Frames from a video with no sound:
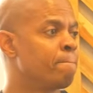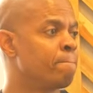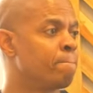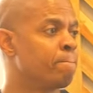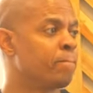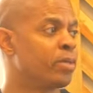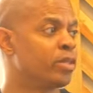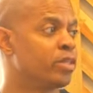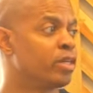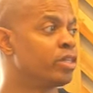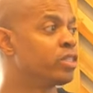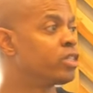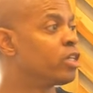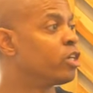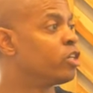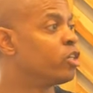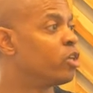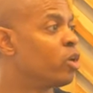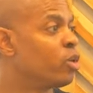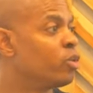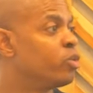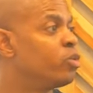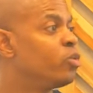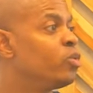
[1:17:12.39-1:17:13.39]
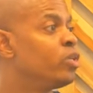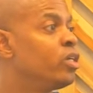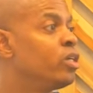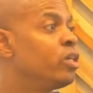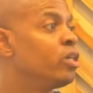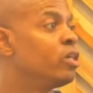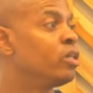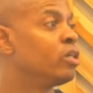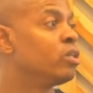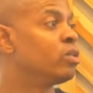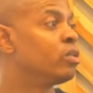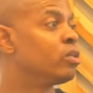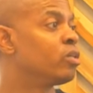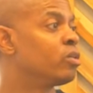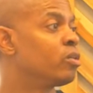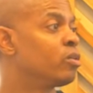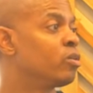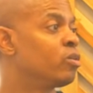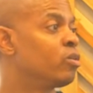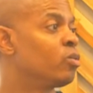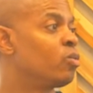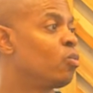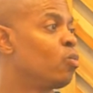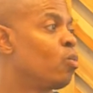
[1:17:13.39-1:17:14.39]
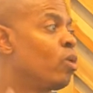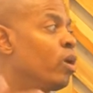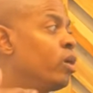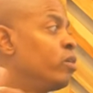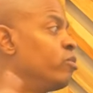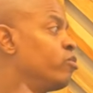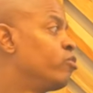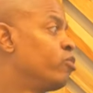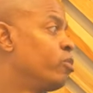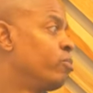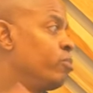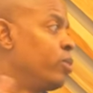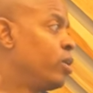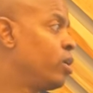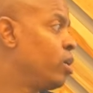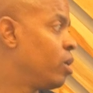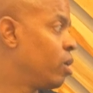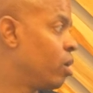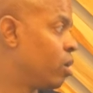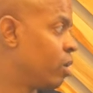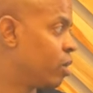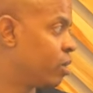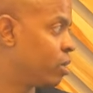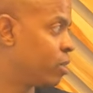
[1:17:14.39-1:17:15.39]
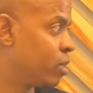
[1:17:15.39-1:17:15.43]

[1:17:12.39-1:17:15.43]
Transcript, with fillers: But they said, no, you need one from here.